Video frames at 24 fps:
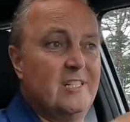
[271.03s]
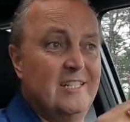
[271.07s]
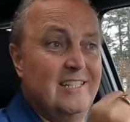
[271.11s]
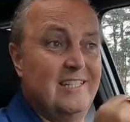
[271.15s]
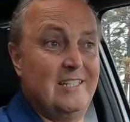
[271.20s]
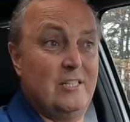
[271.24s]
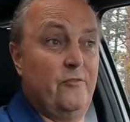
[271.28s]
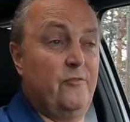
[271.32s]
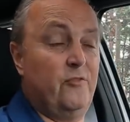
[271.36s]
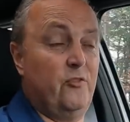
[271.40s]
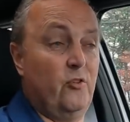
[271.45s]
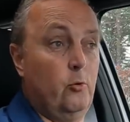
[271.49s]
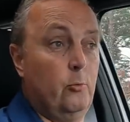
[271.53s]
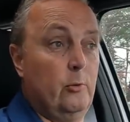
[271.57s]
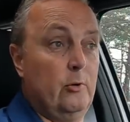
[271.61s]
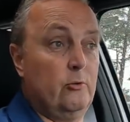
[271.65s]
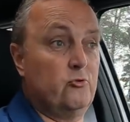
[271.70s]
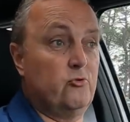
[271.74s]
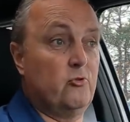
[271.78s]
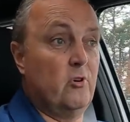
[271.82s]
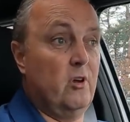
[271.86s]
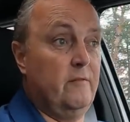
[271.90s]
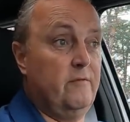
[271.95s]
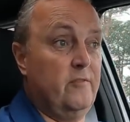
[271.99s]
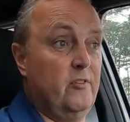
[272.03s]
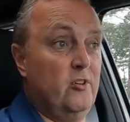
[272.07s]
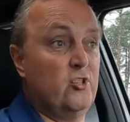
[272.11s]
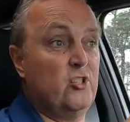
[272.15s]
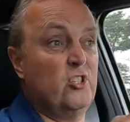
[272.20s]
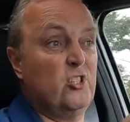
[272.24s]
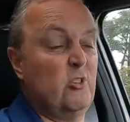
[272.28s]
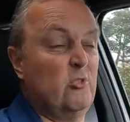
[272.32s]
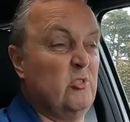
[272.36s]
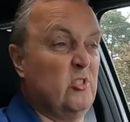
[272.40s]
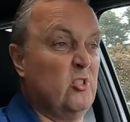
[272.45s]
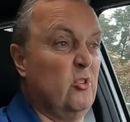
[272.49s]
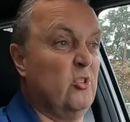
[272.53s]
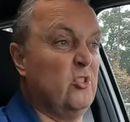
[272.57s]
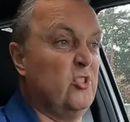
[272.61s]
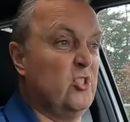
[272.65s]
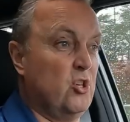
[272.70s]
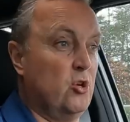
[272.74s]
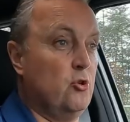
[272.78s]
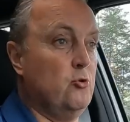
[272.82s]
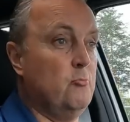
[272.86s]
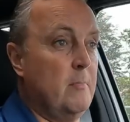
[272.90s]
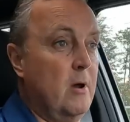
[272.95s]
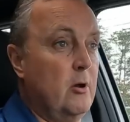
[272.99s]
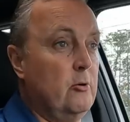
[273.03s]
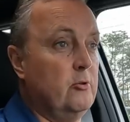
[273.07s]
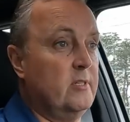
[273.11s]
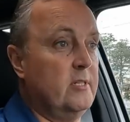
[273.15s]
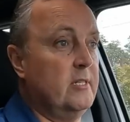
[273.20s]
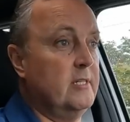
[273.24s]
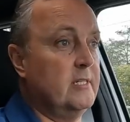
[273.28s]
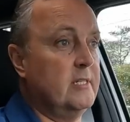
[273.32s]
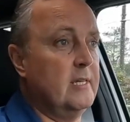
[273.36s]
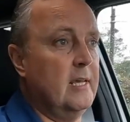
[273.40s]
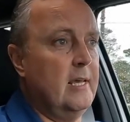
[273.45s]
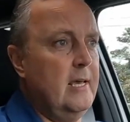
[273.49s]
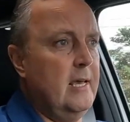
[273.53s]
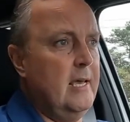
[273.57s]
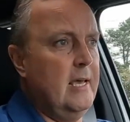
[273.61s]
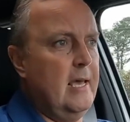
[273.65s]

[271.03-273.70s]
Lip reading: This is a four-wheel drive version, so it's got two motors.